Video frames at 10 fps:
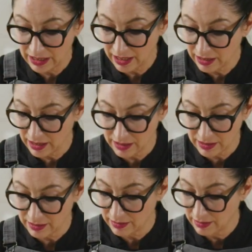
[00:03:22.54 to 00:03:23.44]
like
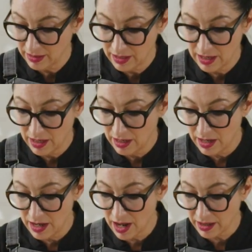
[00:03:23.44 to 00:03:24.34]
this,
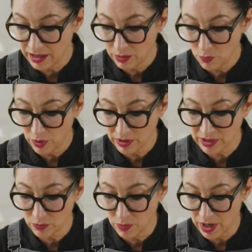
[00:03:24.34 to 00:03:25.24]
nothing works
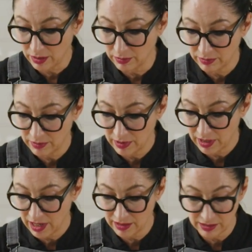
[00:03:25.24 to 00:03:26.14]
as well
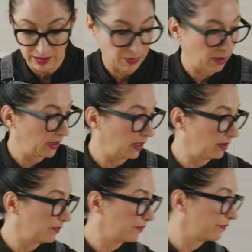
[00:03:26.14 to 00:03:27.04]
as this puppy.
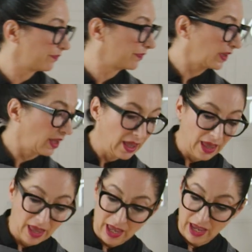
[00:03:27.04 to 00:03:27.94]

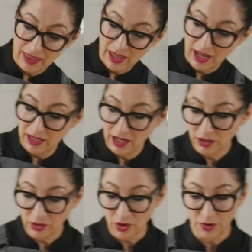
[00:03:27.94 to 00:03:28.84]
And then
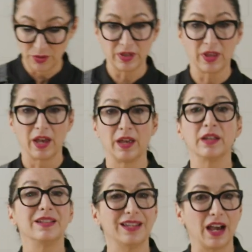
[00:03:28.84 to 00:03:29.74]
in goes the
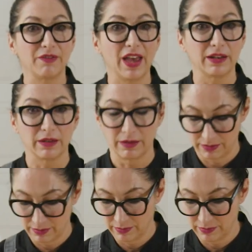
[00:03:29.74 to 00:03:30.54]
duck fat.